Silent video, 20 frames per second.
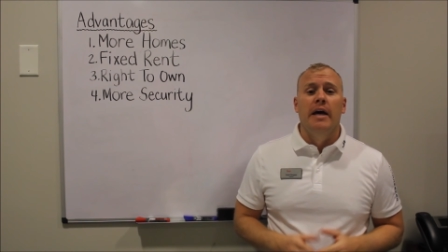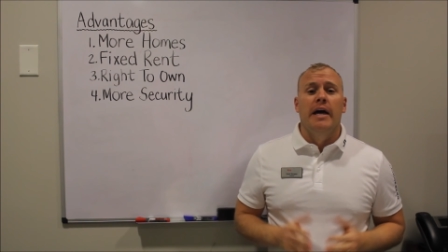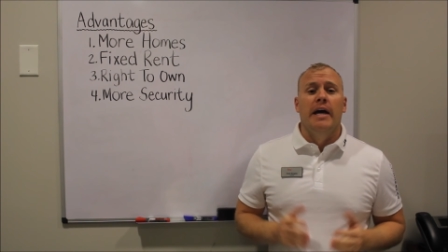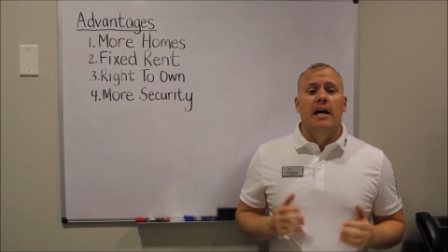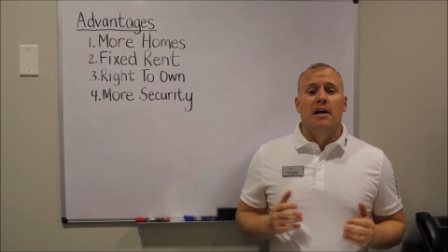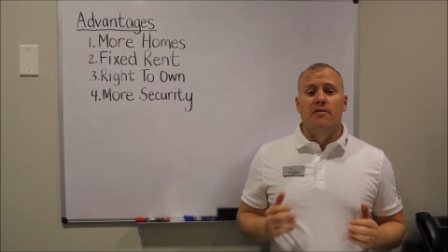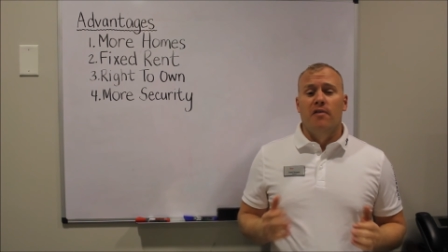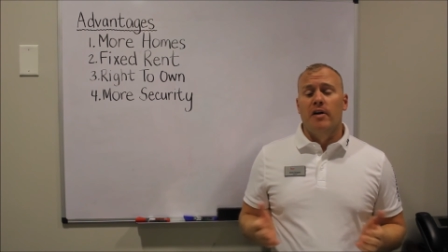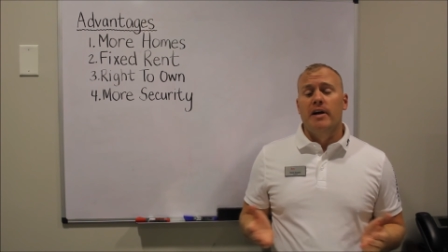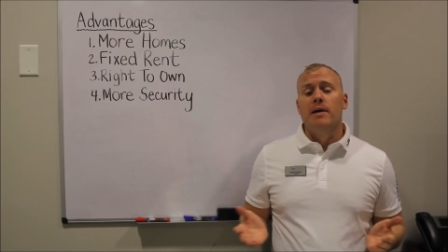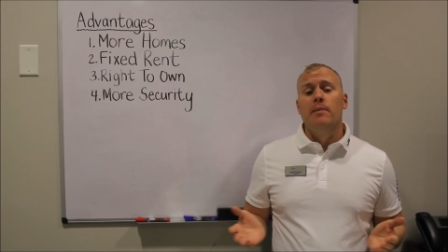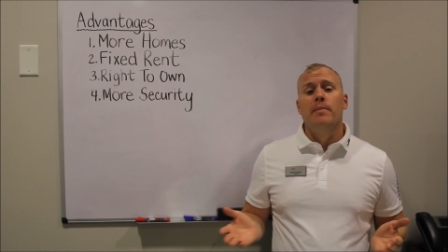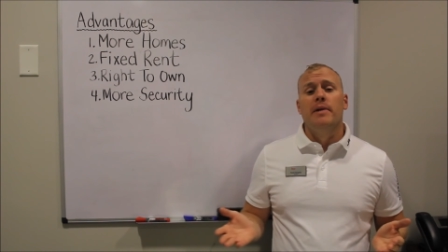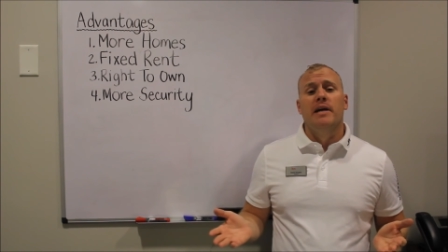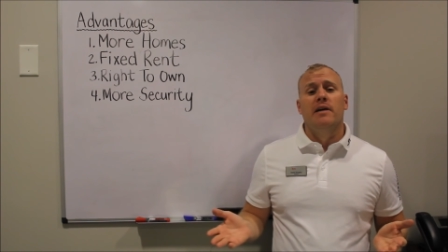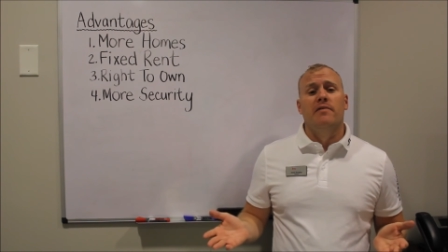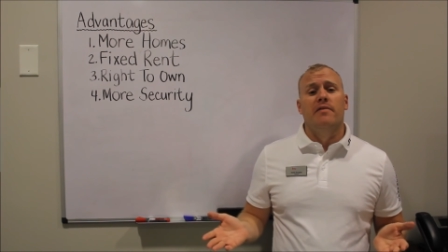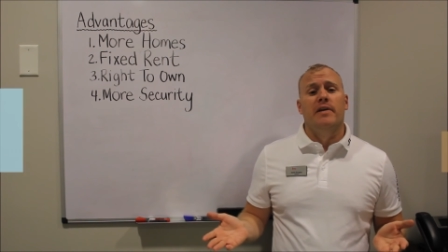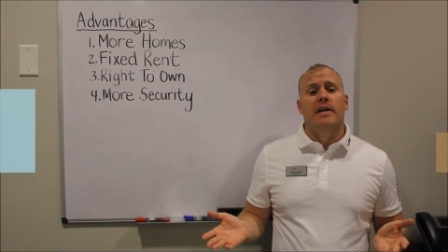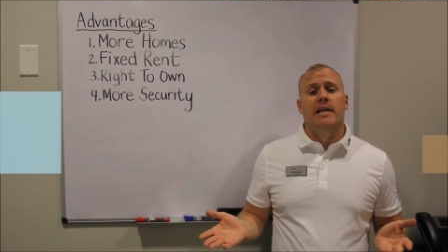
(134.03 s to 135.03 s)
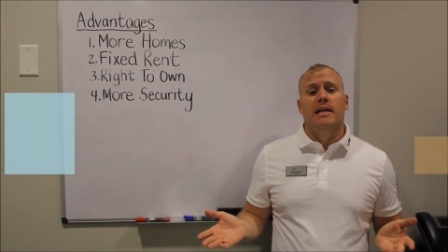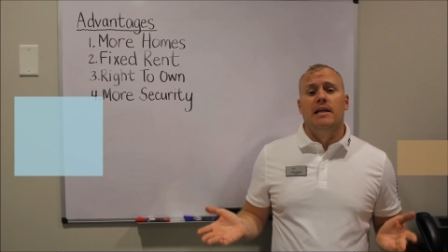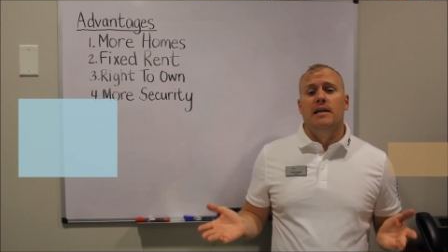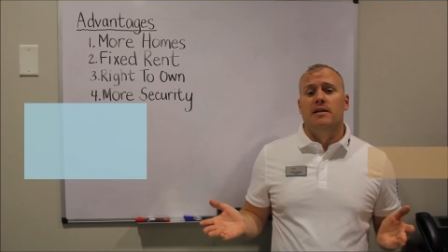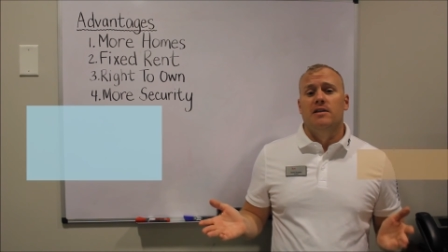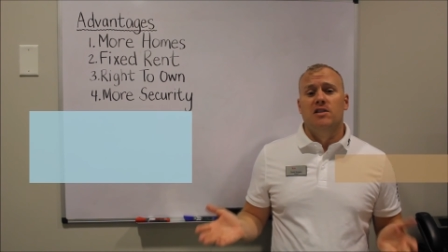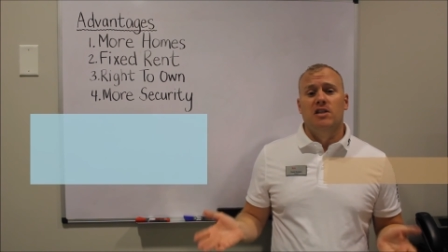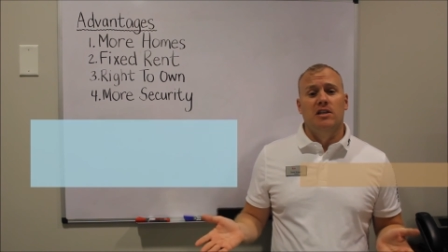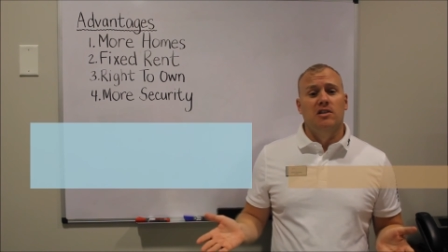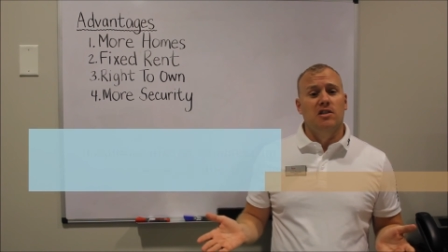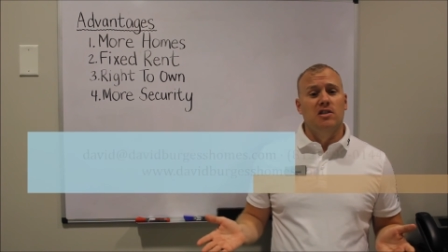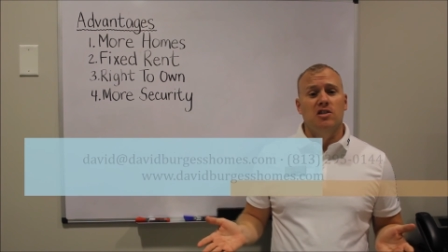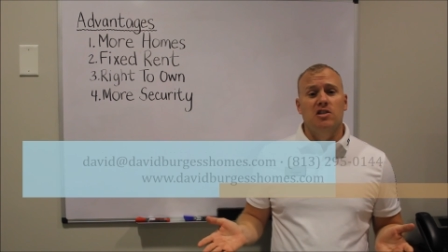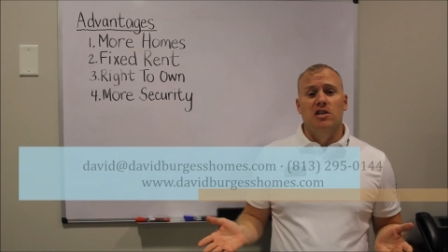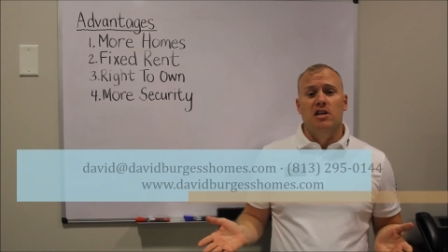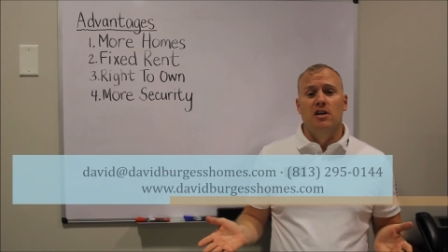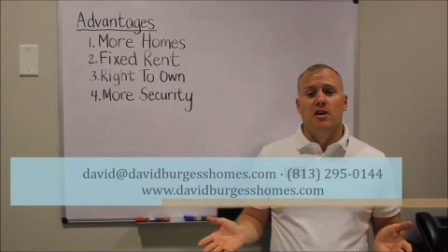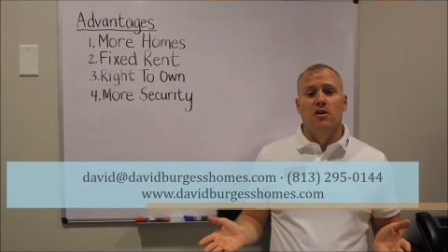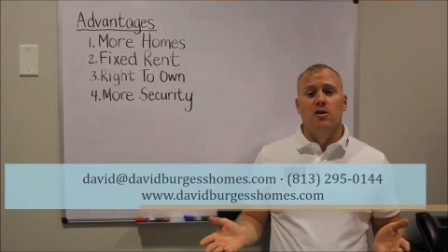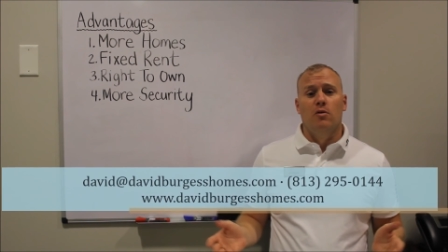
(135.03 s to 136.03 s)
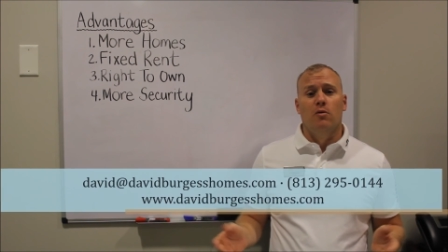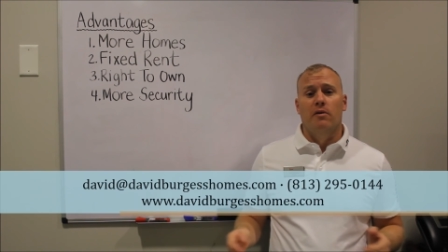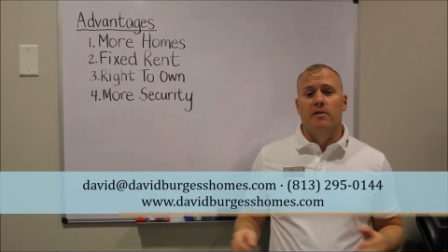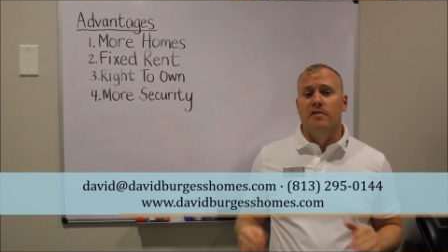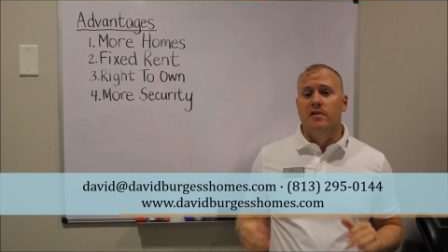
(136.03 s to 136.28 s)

If I can be of any assistance to you or if